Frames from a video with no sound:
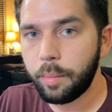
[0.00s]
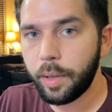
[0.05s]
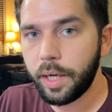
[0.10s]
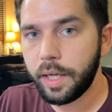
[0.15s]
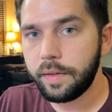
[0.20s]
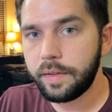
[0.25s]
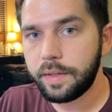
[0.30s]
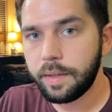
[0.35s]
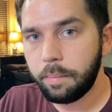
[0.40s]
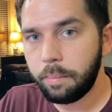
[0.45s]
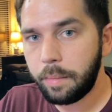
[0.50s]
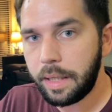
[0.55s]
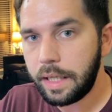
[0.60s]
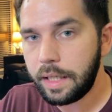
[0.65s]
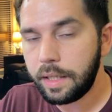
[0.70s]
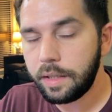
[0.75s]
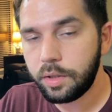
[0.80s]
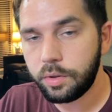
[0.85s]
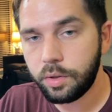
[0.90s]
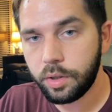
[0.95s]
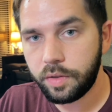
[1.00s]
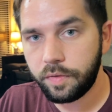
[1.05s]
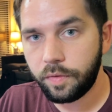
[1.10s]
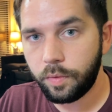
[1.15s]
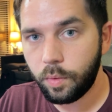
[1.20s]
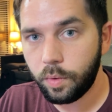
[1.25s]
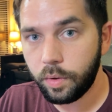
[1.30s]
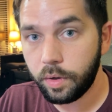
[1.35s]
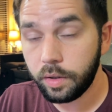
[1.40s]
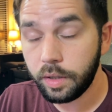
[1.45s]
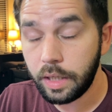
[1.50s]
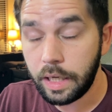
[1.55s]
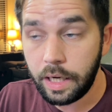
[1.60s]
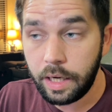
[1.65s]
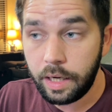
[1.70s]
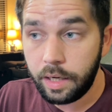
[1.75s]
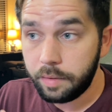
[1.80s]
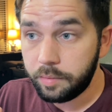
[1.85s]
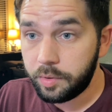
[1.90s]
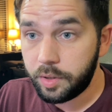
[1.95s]
but to me, just for
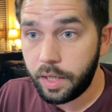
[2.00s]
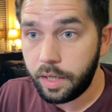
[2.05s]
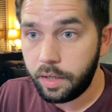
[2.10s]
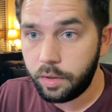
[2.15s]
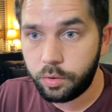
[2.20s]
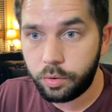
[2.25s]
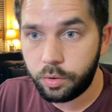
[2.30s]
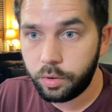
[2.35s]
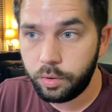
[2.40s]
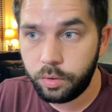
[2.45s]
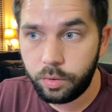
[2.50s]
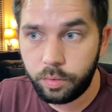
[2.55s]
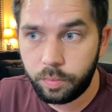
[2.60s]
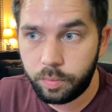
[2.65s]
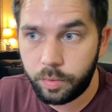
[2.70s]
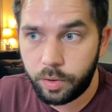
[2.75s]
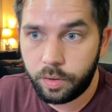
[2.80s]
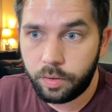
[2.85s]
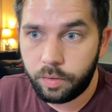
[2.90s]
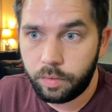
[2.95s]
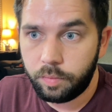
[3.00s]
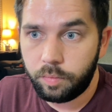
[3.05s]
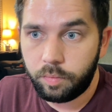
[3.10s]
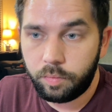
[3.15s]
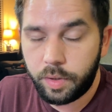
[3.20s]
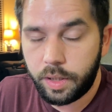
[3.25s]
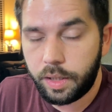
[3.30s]
staying true to,